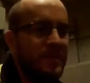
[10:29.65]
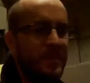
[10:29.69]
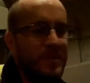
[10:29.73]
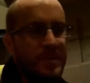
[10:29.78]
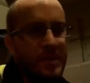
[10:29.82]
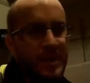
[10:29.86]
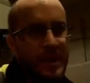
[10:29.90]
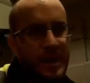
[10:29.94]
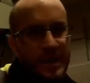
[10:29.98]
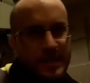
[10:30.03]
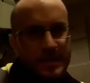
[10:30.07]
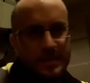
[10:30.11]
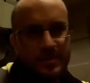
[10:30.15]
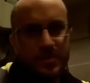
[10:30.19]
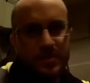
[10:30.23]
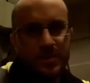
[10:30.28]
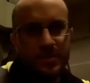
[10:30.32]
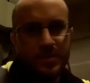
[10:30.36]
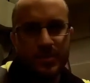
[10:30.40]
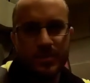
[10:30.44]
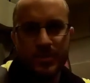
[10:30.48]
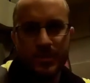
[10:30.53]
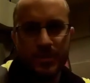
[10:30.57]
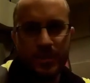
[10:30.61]
the later I
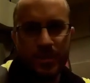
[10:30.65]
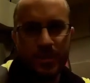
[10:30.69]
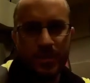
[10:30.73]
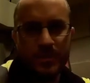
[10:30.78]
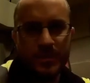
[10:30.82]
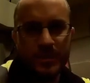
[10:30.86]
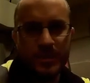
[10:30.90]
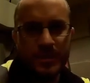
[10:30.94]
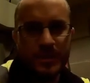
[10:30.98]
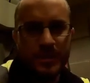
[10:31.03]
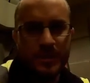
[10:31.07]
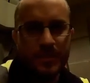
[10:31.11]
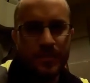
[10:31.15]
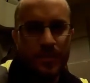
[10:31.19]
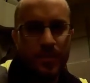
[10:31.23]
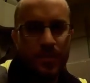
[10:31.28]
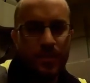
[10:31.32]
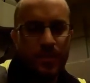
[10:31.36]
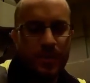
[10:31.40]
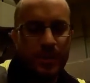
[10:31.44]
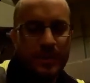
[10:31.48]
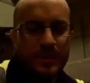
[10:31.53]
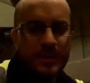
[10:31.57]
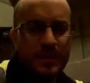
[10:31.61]
could have started in the
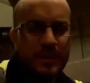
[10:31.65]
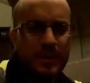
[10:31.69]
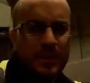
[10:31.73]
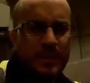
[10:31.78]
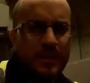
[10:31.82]
morning,